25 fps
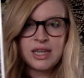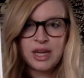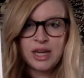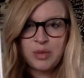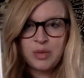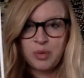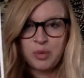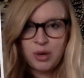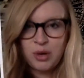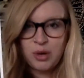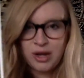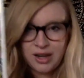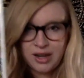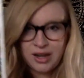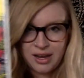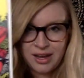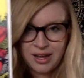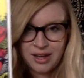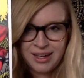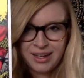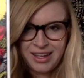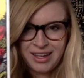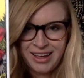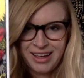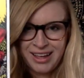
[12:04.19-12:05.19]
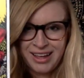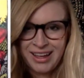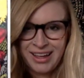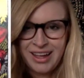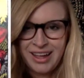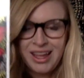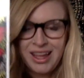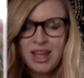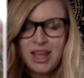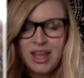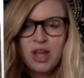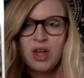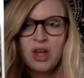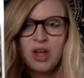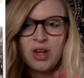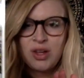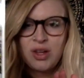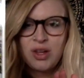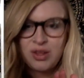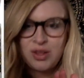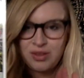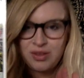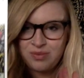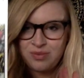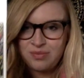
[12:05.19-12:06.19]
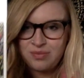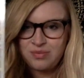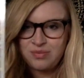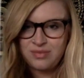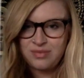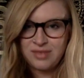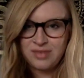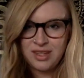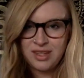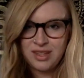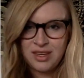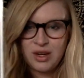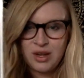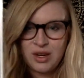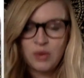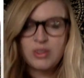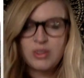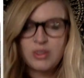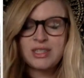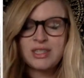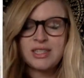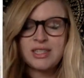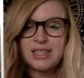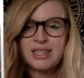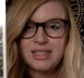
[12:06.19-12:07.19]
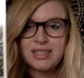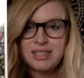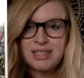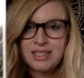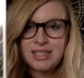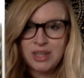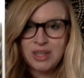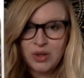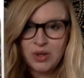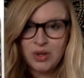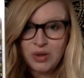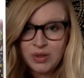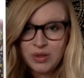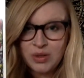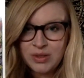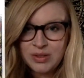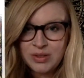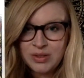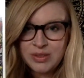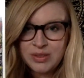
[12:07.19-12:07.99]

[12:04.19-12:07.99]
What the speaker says: pretty, you know, sit still,